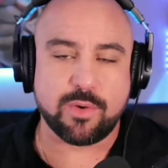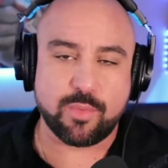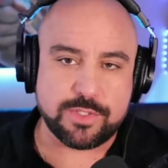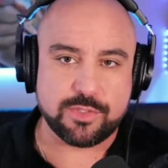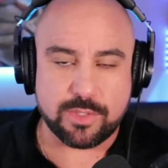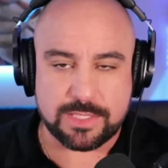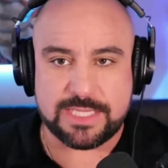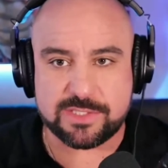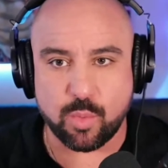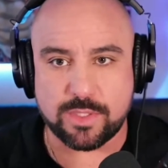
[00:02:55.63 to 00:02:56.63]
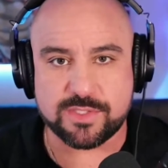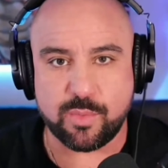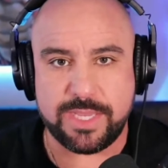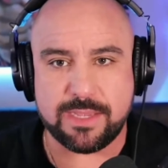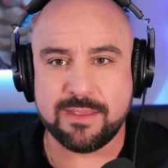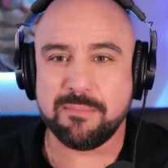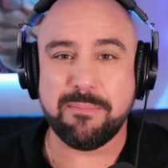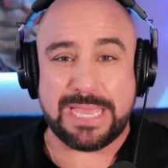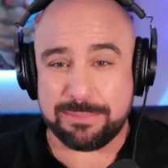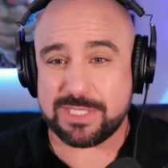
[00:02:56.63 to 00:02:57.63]
Well, we do at least once a week,
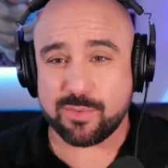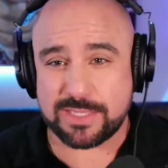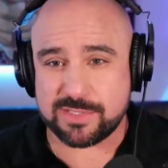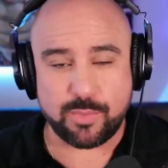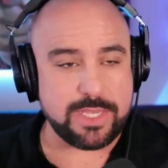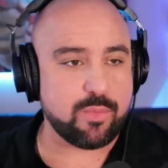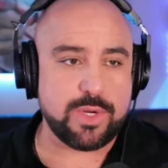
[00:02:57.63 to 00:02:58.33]
maybe twice a week.